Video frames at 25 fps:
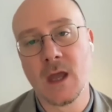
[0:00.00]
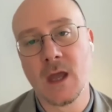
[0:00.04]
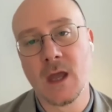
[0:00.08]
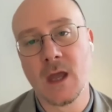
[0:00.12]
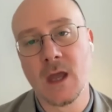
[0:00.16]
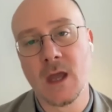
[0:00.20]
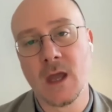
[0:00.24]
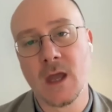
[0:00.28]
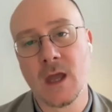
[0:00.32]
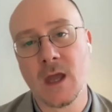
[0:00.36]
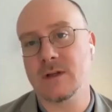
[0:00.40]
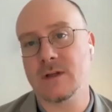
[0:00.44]

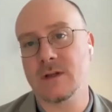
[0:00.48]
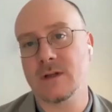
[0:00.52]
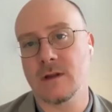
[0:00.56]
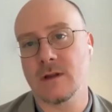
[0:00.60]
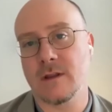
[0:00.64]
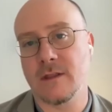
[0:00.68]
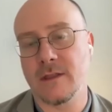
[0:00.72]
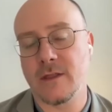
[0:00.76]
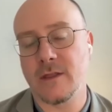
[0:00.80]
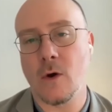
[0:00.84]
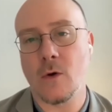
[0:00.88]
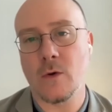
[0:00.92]
But
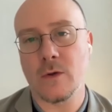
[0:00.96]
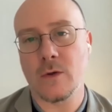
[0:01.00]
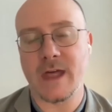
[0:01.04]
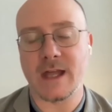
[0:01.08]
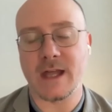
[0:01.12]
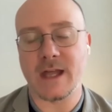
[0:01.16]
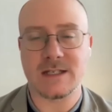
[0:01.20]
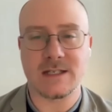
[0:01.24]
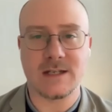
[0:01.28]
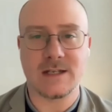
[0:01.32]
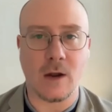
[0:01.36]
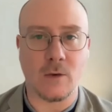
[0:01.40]
even though
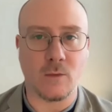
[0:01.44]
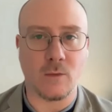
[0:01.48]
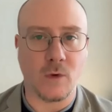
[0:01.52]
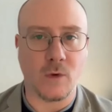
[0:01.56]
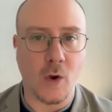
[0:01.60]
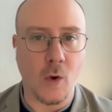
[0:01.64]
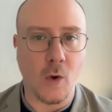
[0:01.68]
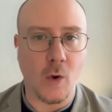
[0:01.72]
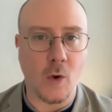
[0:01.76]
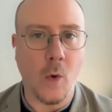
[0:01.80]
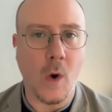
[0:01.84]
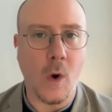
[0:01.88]
that's not
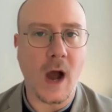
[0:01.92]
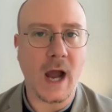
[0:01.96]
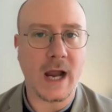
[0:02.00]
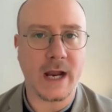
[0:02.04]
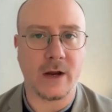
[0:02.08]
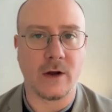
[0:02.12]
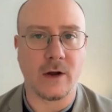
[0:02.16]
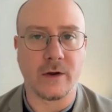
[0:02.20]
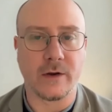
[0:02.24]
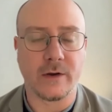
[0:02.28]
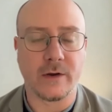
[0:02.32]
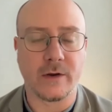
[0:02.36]

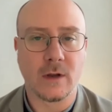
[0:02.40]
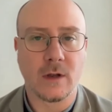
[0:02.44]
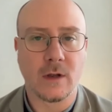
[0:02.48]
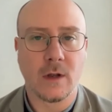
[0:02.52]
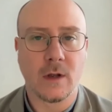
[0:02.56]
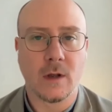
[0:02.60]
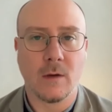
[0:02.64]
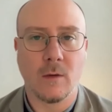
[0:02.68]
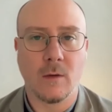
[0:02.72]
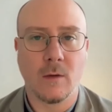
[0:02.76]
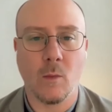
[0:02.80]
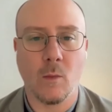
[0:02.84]
required,
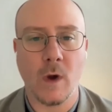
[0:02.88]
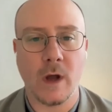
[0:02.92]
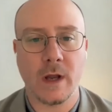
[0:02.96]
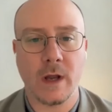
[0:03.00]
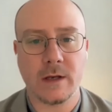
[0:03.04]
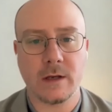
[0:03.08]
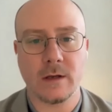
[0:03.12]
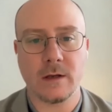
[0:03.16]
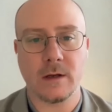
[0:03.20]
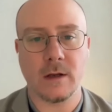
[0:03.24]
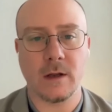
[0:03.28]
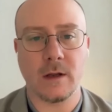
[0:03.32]

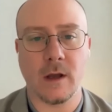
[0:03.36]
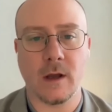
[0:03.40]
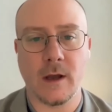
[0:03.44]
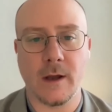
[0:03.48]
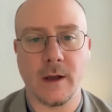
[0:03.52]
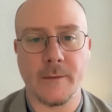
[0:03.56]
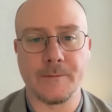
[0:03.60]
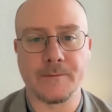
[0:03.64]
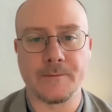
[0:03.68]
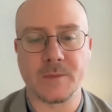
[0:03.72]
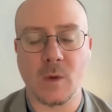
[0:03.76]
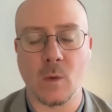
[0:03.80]
what
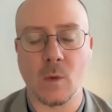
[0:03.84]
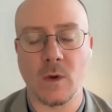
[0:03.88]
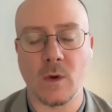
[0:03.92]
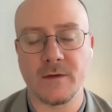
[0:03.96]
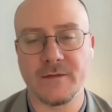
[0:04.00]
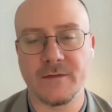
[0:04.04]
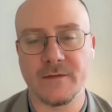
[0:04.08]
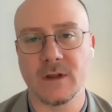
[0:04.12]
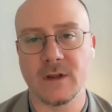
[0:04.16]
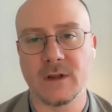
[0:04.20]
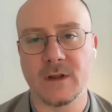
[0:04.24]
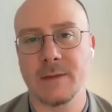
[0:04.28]

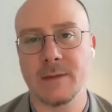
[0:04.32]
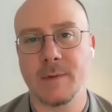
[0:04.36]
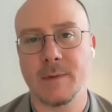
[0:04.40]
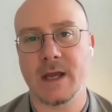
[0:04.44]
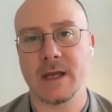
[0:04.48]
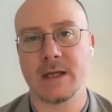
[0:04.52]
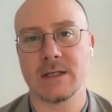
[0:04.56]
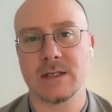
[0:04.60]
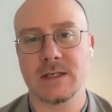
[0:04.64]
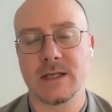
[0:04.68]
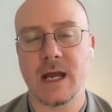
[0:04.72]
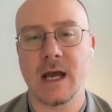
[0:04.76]
Felipe
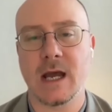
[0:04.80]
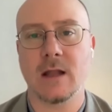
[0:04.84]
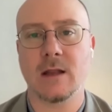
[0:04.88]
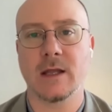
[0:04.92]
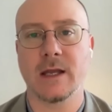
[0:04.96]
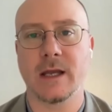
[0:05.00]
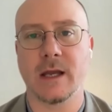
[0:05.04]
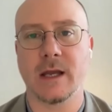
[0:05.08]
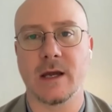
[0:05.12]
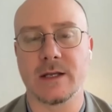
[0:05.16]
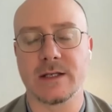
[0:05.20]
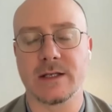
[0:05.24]
is
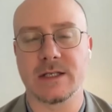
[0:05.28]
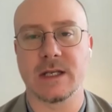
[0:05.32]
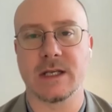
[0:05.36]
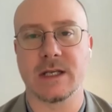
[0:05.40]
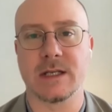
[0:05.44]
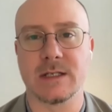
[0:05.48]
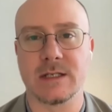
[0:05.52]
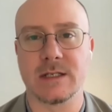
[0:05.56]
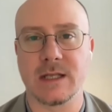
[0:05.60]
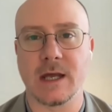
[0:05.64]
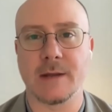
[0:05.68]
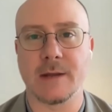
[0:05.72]
telling us
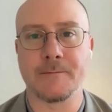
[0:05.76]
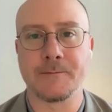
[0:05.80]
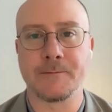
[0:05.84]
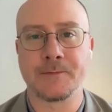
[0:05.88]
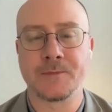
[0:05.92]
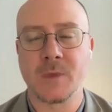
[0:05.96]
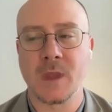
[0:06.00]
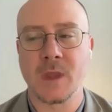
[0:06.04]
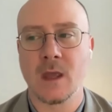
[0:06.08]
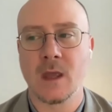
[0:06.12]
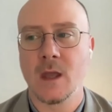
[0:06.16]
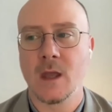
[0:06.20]
is that
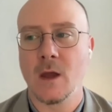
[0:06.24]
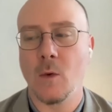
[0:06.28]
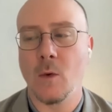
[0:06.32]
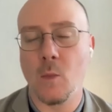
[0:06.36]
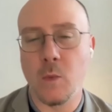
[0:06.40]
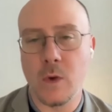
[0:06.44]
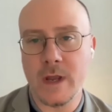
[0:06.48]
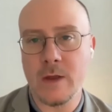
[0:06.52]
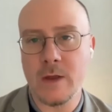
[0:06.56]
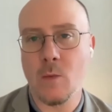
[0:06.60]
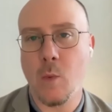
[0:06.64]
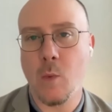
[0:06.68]

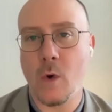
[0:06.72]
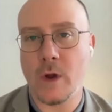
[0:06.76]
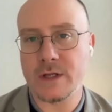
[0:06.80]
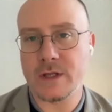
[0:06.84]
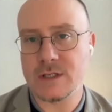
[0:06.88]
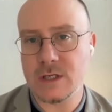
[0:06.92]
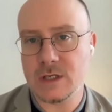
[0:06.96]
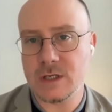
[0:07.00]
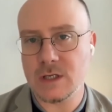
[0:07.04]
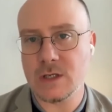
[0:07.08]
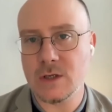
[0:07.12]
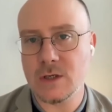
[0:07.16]
we
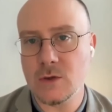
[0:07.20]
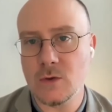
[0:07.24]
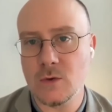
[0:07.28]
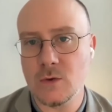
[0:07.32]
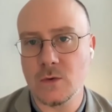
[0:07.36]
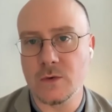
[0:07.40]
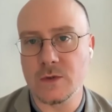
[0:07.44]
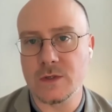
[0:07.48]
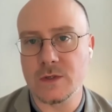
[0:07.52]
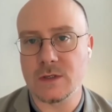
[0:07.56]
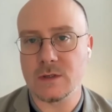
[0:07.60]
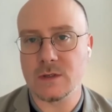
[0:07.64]
want to
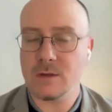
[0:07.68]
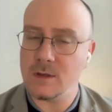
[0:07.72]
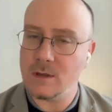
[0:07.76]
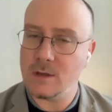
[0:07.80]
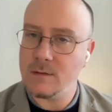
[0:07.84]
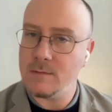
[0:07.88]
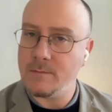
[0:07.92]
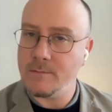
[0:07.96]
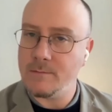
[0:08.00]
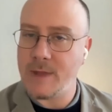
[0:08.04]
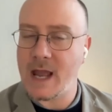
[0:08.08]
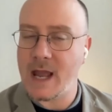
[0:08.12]
use,
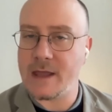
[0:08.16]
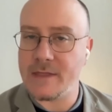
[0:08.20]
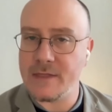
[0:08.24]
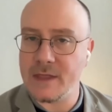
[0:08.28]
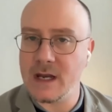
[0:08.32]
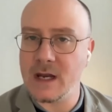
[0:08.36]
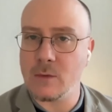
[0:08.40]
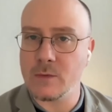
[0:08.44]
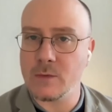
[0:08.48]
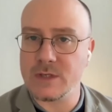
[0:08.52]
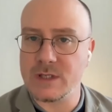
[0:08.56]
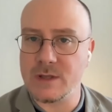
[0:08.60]
back
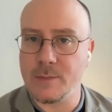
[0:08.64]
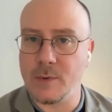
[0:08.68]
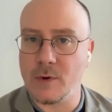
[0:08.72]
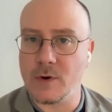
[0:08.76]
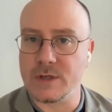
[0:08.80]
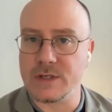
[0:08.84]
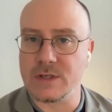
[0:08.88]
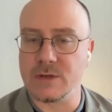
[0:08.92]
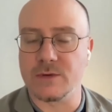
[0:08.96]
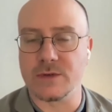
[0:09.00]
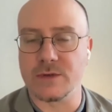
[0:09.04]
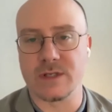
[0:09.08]
then it was the
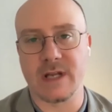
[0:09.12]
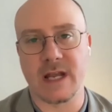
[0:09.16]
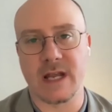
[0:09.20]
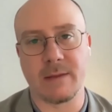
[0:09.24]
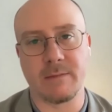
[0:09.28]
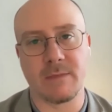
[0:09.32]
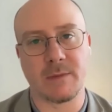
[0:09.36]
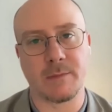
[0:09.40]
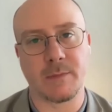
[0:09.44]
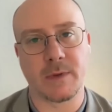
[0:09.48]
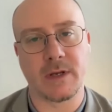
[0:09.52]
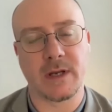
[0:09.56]
personal
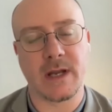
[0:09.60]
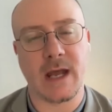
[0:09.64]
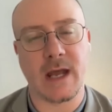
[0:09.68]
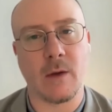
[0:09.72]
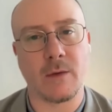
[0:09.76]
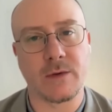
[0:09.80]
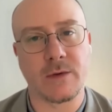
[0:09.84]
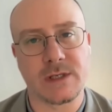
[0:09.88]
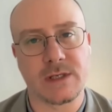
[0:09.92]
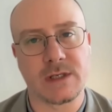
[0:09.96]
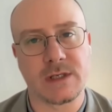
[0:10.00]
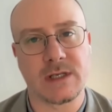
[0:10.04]
statement, but
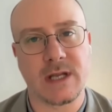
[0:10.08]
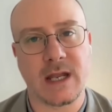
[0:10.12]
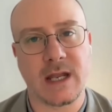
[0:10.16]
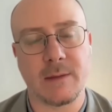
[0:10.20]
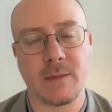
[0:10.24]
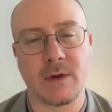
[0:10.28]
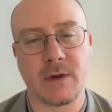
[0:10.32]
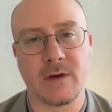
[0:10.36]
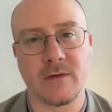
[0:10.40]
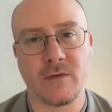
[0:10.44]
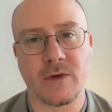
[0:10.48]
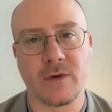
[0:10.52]
now it's a
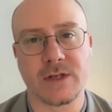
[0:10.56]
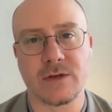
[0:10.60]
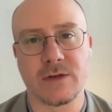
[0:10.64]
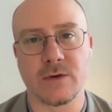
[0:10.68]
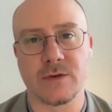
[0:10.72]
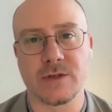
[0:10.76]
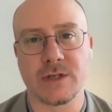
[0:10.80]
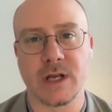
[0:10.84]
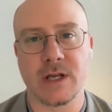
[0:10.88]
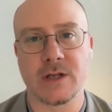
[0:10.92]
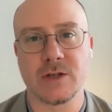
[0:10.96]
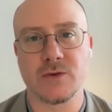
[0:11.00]
statement of
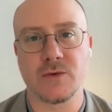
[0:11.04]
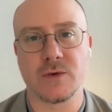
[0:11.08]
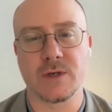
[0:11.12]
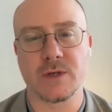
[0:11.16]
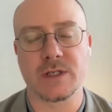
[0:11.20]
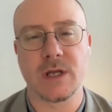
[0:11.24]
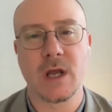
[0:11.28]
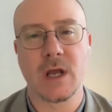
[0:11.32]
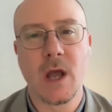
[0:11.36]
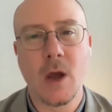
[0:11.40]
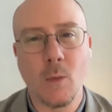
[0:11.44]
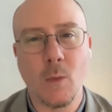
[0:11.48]
research
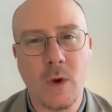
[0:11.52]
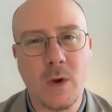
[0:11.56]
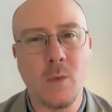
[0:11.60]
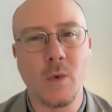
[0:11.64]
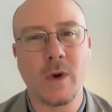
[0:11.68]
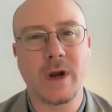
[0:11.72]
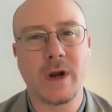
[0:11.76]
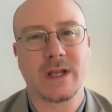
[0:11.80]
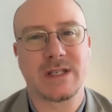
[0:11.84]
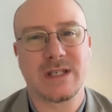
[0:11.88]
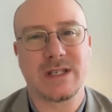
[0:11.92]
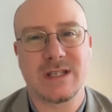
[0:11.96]
interest. We
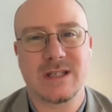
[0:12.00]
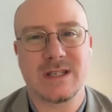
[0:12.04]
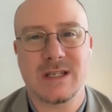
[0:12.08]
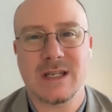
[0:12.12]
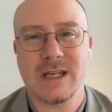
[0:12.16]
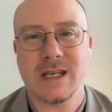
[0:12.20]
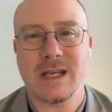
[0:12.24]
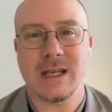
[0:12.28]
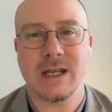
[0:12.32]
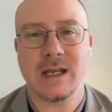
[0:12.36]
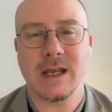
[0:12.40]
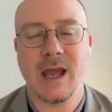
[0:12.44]
want to
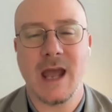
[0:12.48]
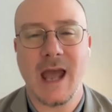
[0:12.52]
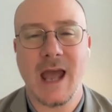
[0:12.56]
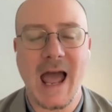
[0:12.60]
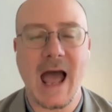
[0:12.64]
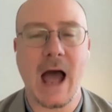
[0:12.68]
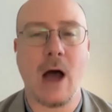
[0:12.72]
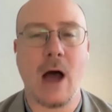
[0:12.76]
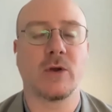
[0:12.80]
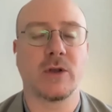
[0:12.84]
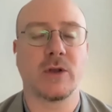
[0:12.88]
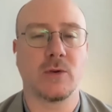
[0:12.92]
see
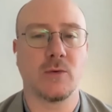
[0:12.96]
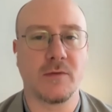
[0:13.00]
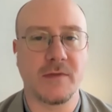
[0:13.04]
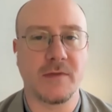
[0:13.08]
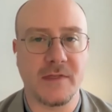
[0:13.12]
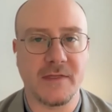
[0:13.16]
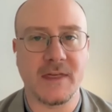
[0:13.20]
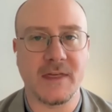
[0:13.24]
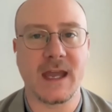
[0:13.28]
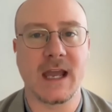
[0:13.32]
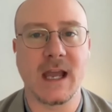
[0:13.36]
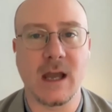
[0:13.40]
how you
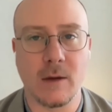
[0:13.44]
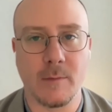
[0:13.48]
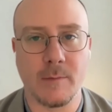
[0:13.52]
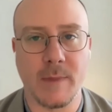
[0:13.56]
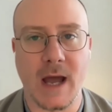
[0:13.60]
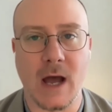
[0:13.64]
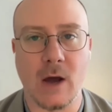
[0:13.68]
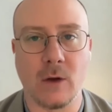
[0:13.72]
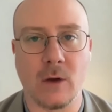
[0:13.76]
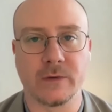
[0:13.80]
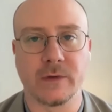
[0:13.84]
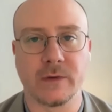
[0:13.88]
think
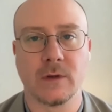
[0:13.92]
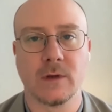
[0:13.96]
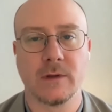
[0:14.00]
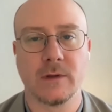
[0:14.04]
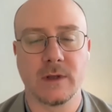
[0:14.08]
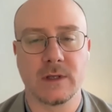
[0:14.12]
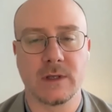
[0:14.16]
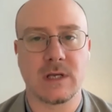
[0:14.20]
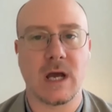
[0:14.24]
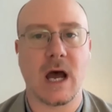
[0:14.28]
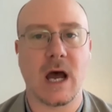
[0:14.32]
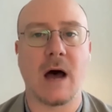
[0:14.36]
about
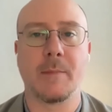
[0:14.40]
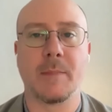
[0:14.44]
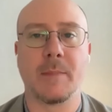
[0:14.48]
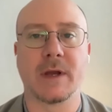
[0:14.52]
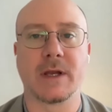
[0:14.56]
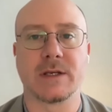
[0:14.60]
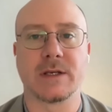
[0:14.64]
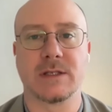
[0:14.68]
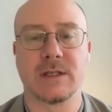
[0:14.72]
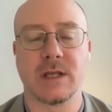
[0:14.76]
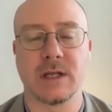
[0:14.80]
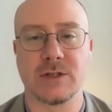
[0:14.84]
the
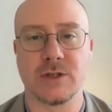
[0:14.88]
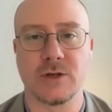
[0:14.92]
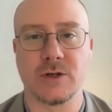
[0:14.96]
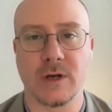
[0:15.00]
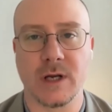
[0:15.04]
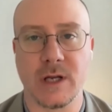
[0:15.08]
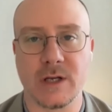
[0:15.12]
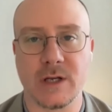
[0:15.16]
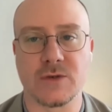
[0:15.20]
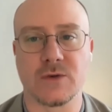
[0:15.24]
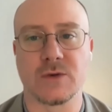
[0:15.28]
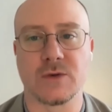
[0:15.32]
topics that
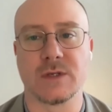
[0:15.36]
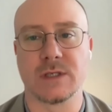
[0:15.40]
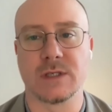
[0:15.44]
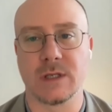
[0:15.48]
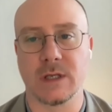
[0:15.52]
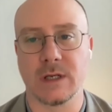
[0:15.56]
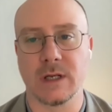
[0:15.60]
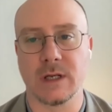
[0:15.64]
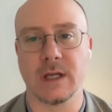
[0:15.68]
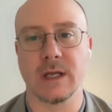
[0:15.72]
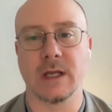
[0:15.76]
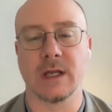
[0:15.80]
you're
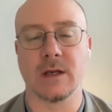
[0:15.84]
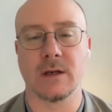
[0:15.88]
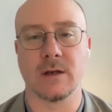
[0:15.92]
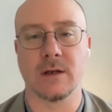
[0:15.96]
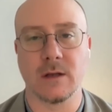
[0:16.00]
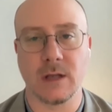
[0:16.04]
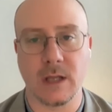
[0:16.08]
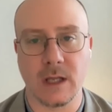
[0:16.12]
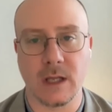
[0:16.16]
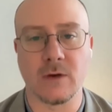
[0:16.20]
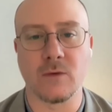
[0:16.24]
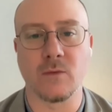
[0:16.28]
interested
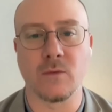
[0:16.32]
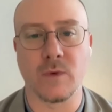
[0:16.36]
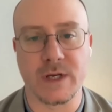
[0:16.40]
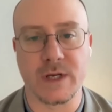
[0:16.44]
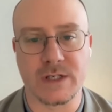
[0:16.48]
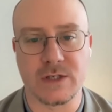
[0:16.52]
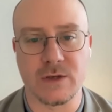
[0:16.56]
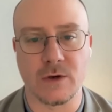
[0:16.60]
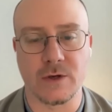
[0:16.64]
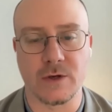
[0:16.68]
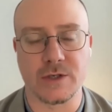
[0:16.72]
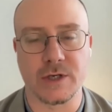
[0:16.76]
in
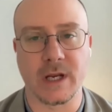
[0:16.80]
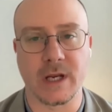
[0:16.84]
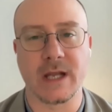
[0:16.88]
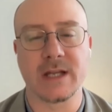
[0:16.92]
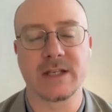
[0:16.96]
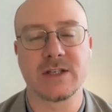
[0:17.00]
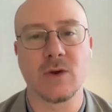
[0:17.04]
researching.